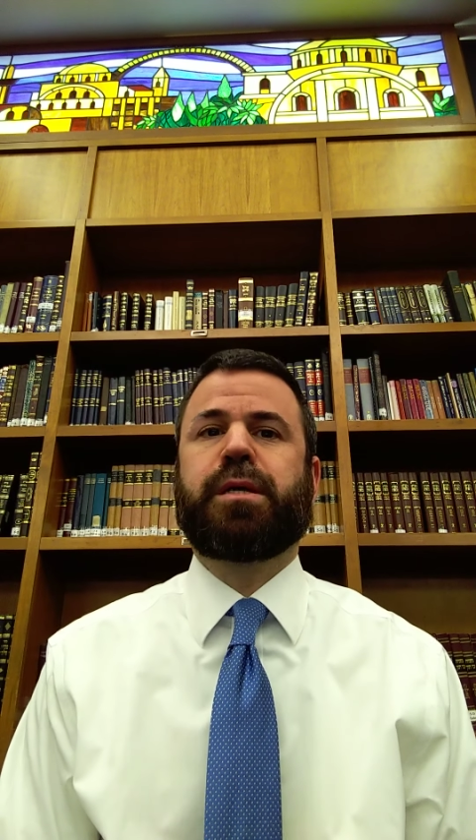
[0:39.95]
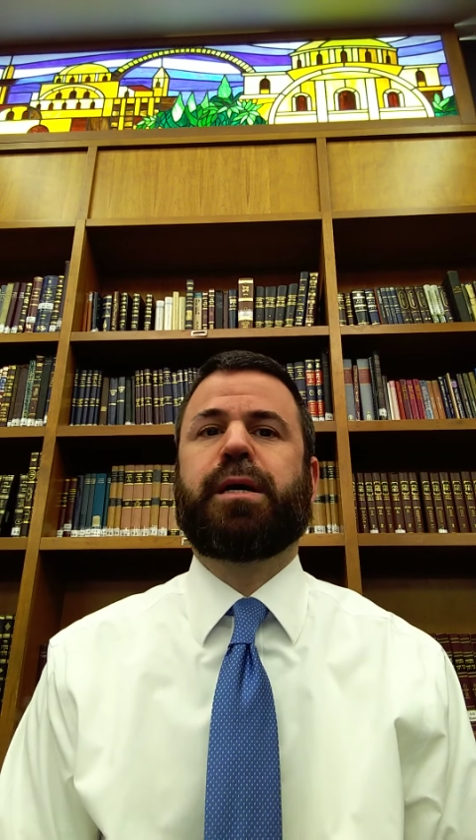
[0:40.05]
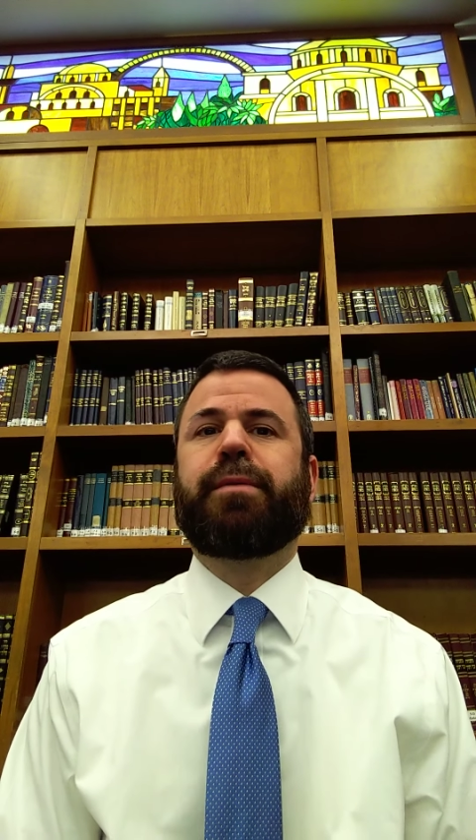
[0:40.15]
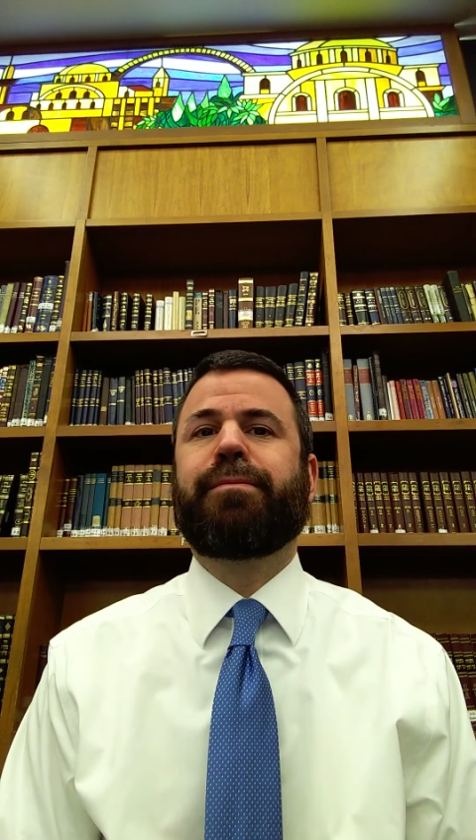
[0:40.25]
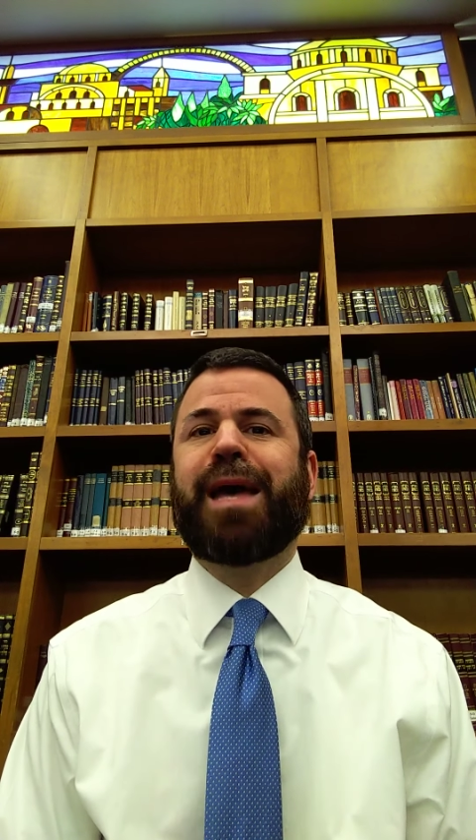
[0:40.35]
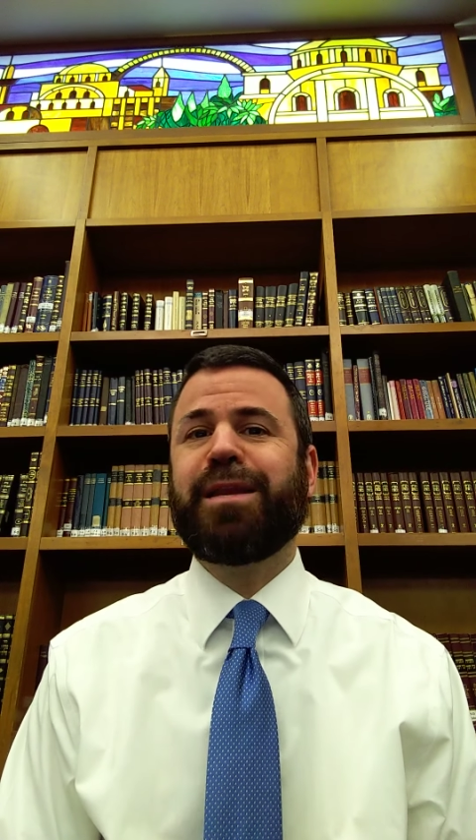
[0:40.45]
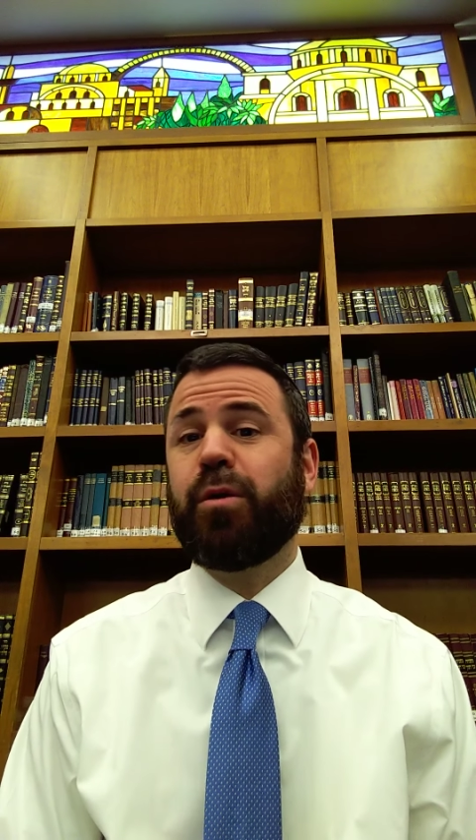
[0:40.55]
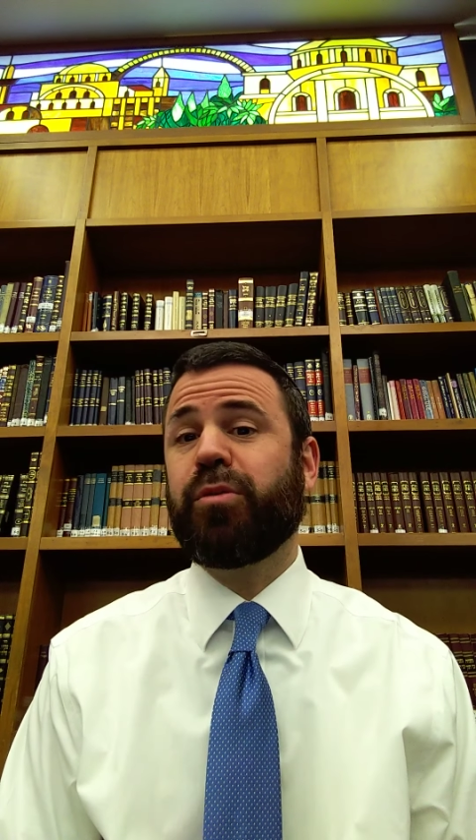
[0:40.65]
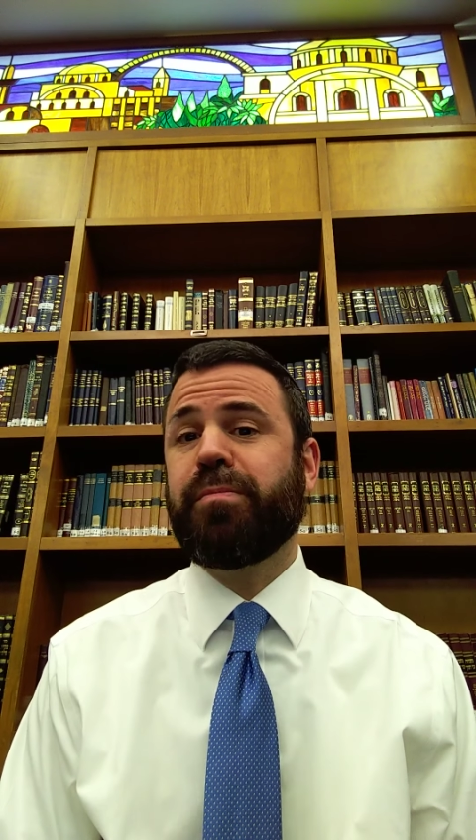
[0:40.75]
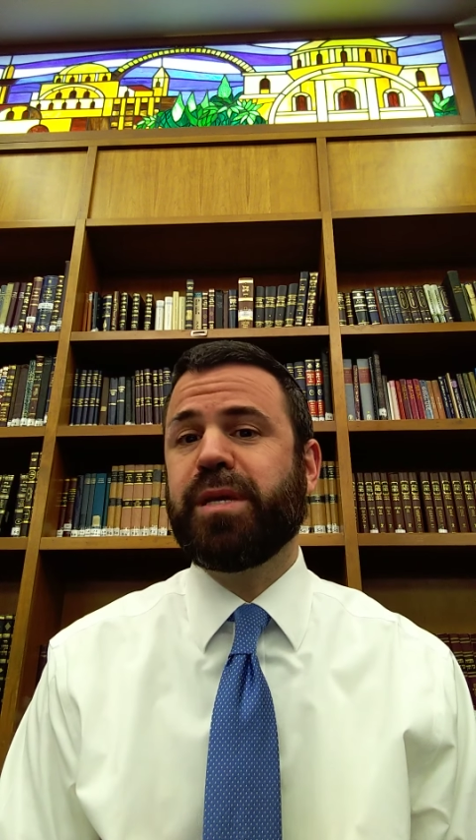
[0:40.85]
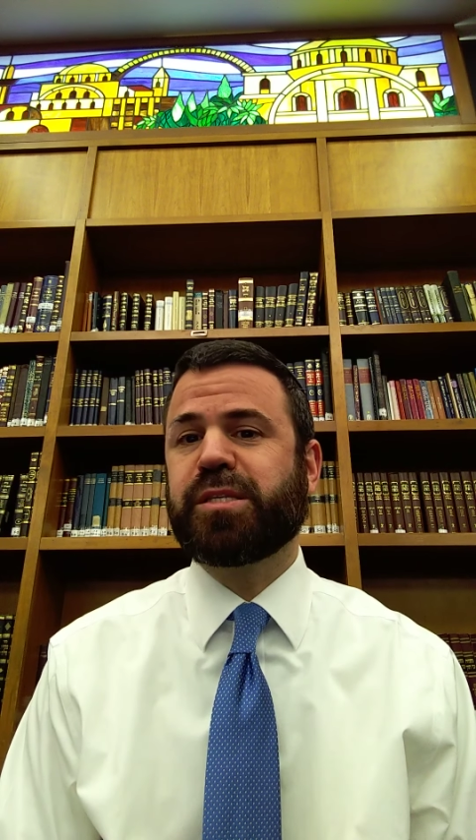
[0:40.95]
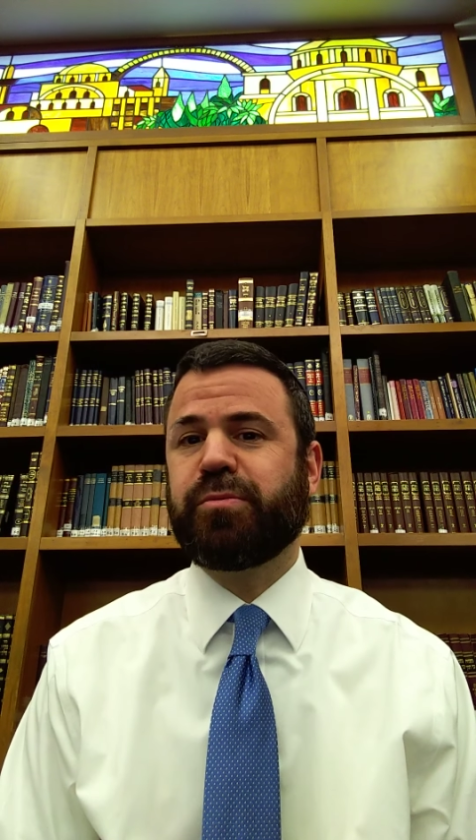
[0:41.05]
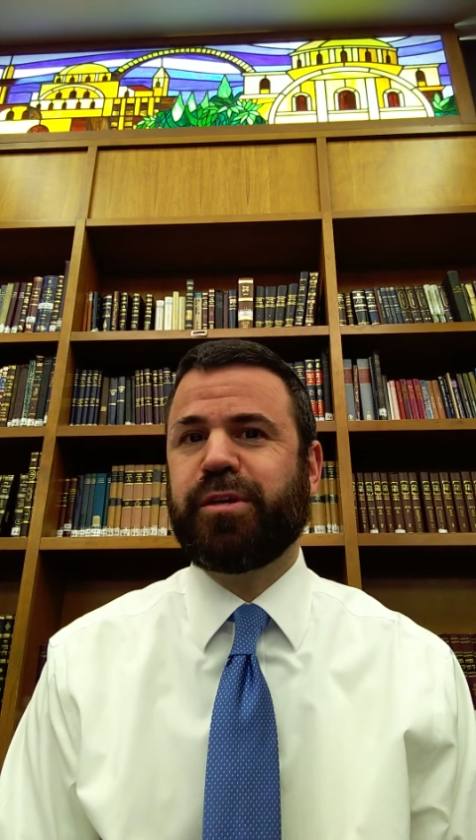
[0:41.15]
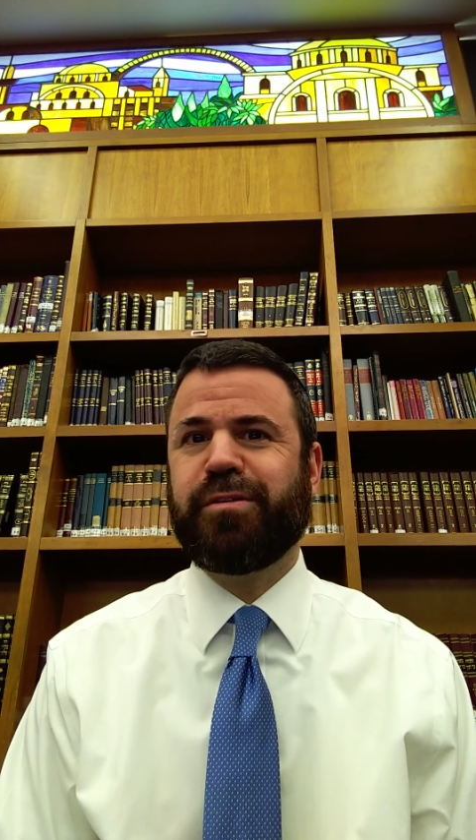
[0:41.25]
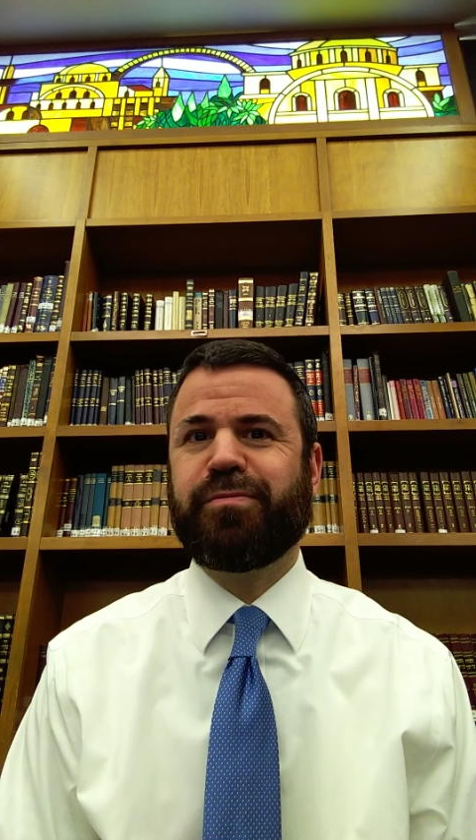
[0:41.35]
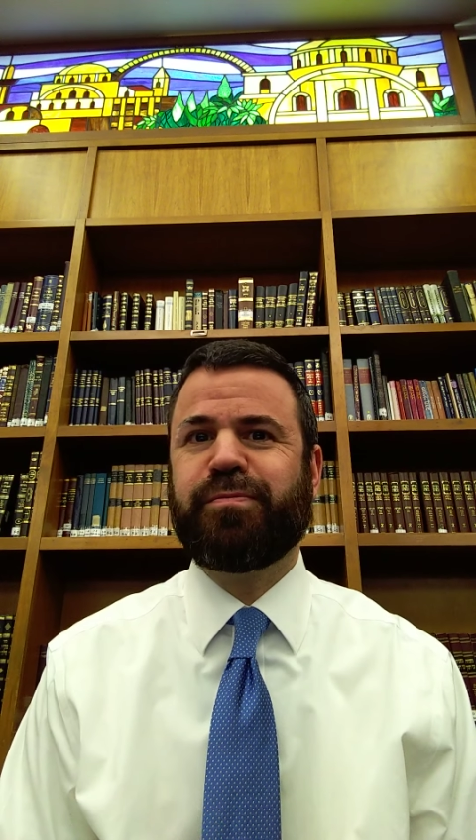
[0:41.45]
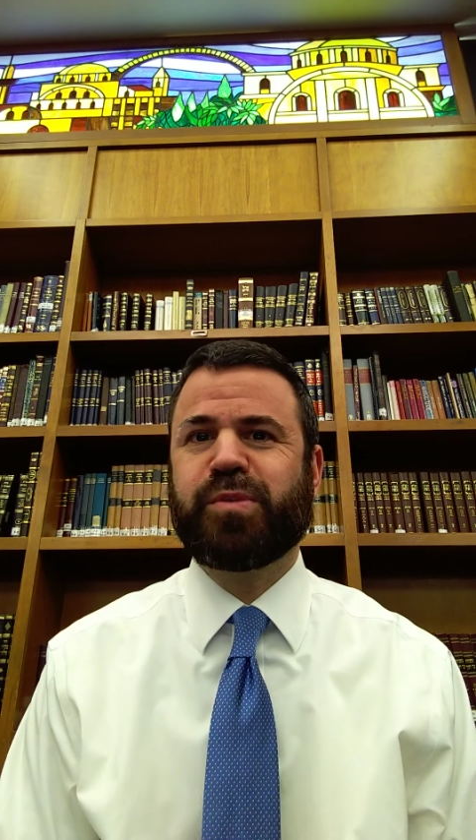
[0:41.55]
I know the misery of